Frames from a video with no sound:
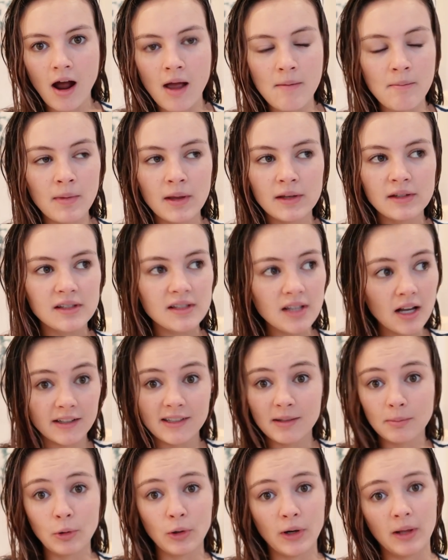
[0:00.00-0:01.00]
I'm
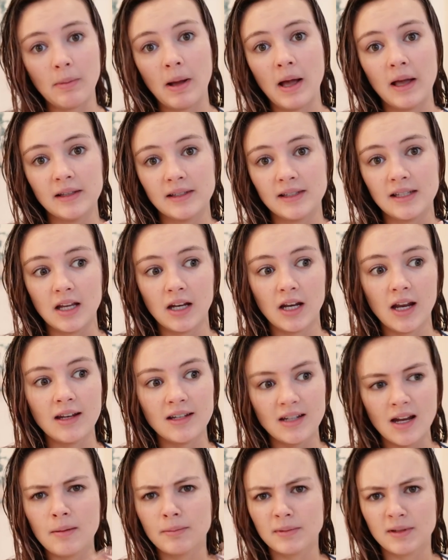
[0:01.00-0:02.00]
such a morning person in
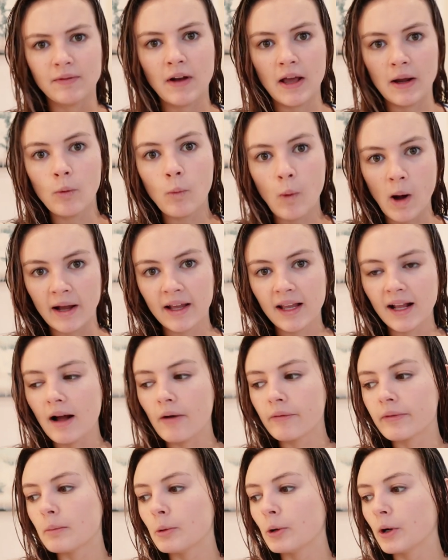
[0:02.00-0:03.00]
terms of like working
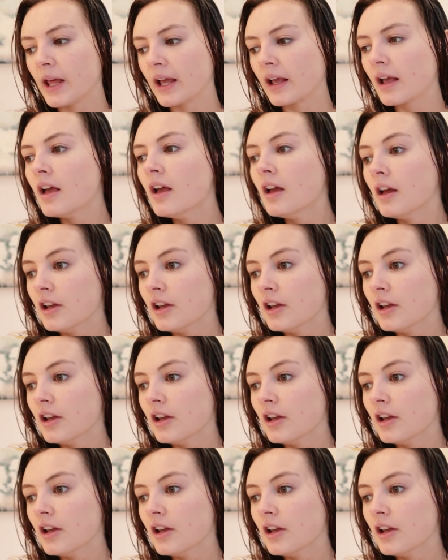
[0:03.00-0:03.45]
out in the morning.